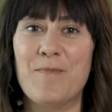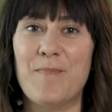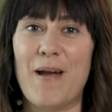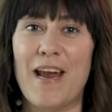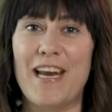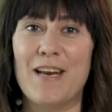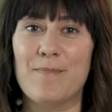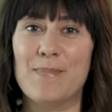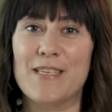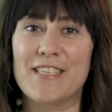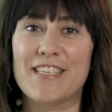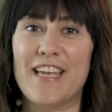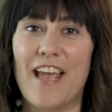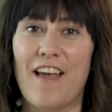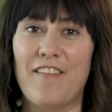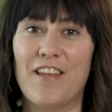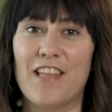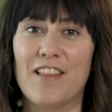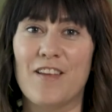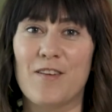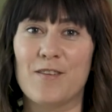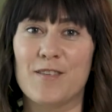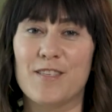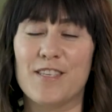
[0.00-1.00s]
my name is
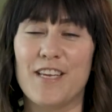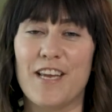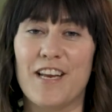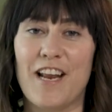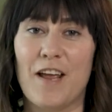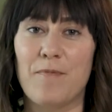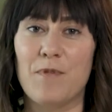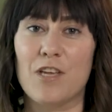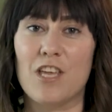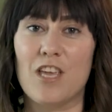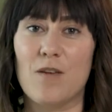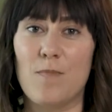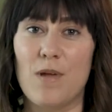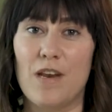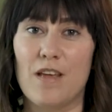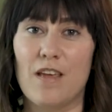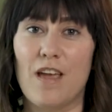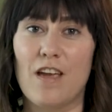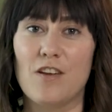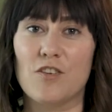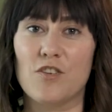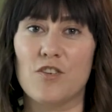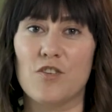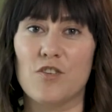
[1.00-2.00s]
Kelly Locey and I'm the
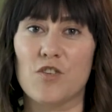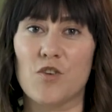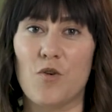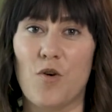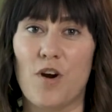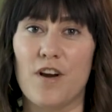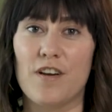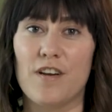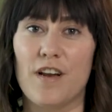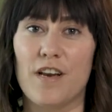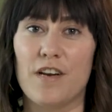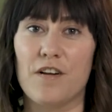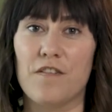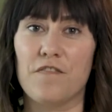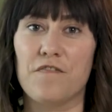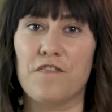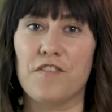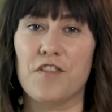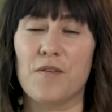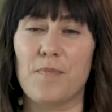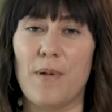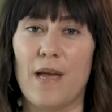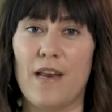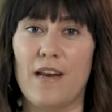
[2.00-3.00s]
Communications Coordinator
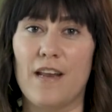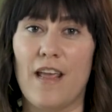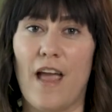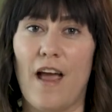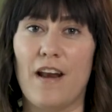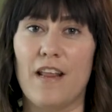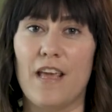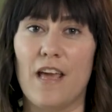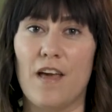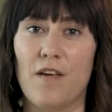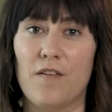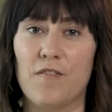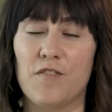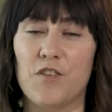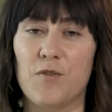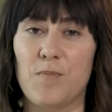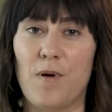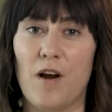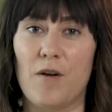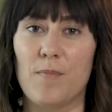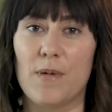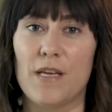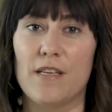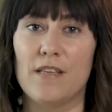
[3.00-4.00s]
for the Benton County Health
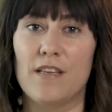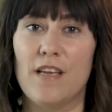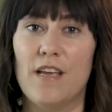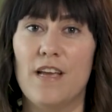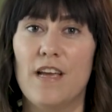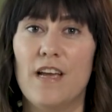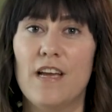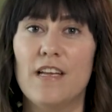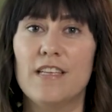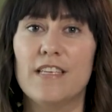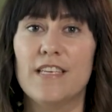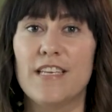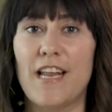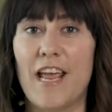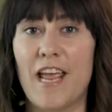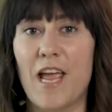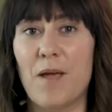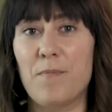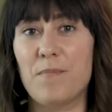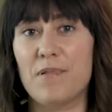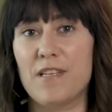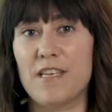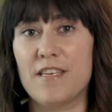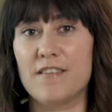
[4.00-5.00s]
Department. Today
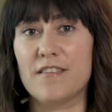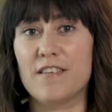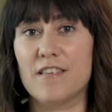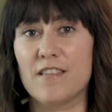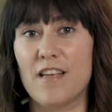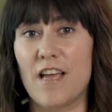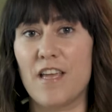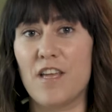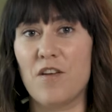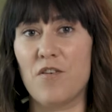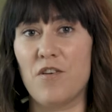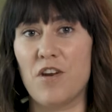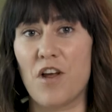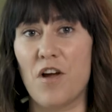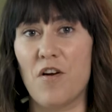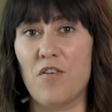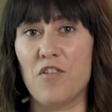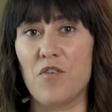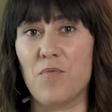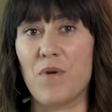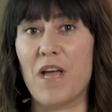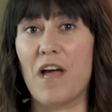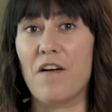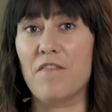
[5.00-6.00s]
I'm pleased to let you
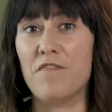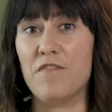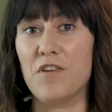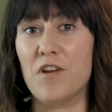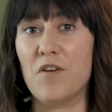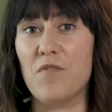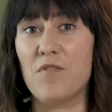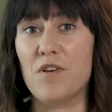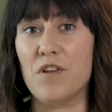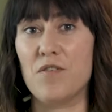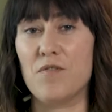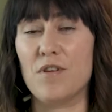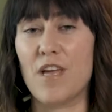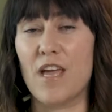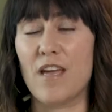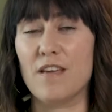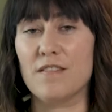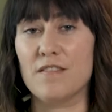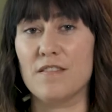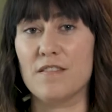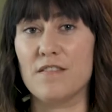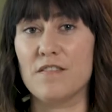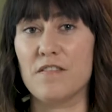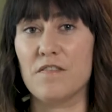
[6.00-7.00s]
know that we have no new
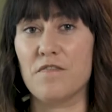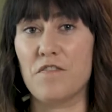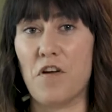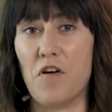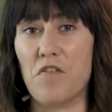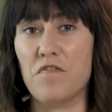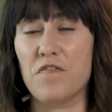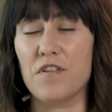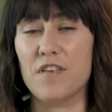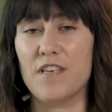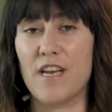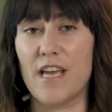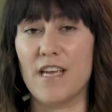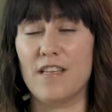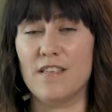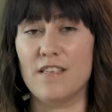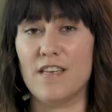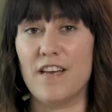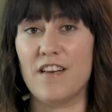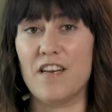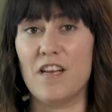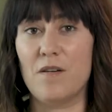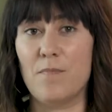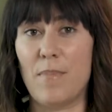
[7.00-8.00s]
cases of
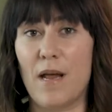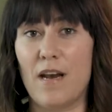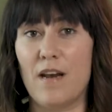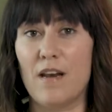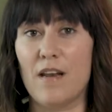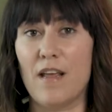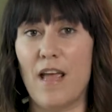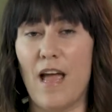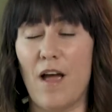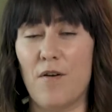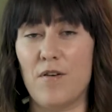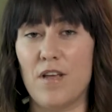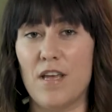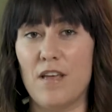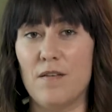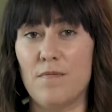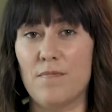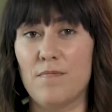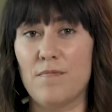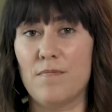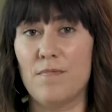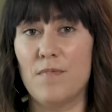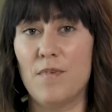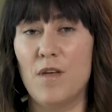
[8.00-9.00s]
COVID-19 in Benton County.
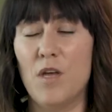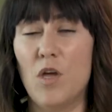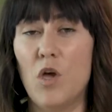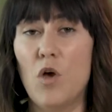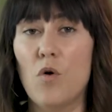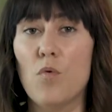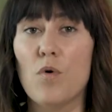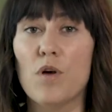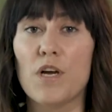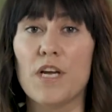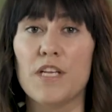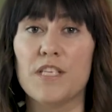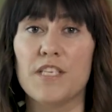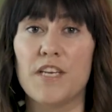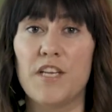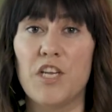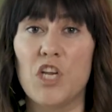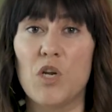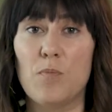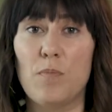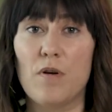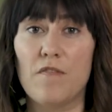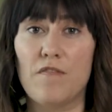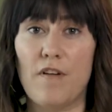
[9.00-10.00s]
We'll
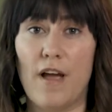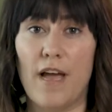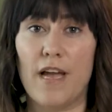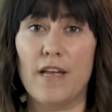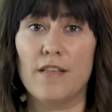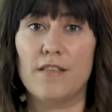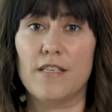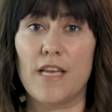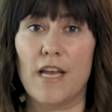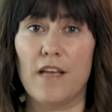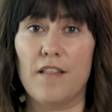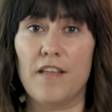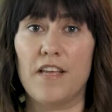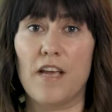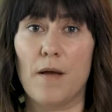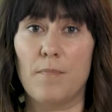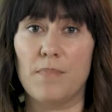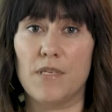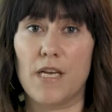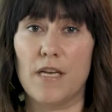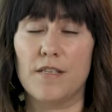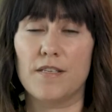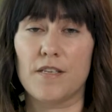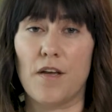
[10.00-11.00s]
continue to provide daily
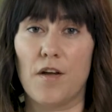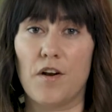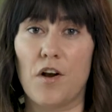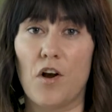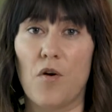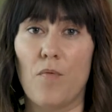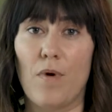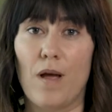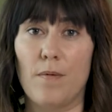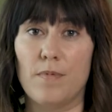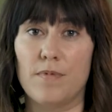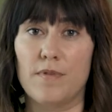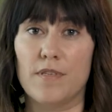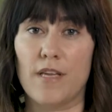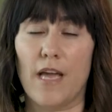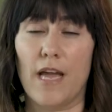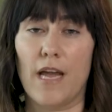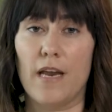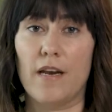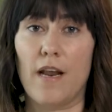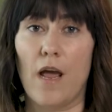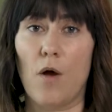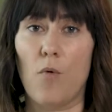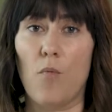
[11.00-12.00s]
updates on our
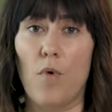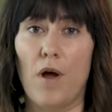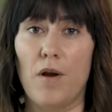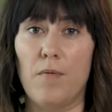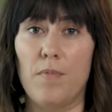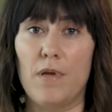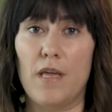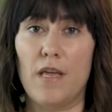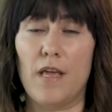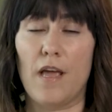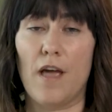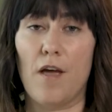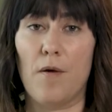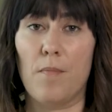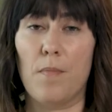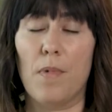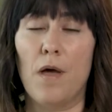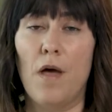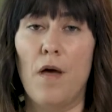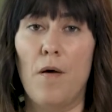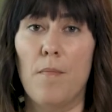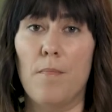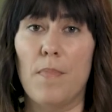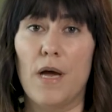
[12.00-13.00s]
website at 1
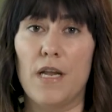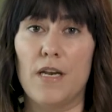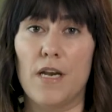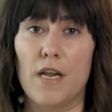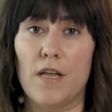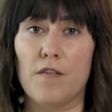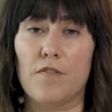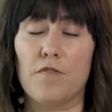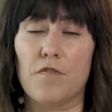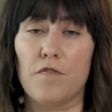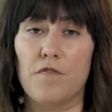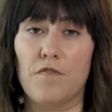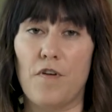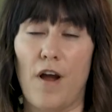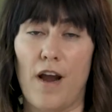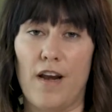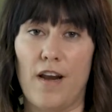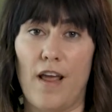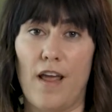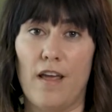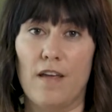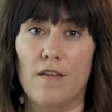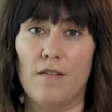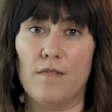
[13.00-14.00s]
p.m. Monday through
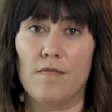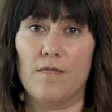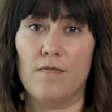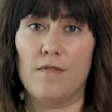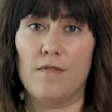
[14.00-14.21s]
Friday.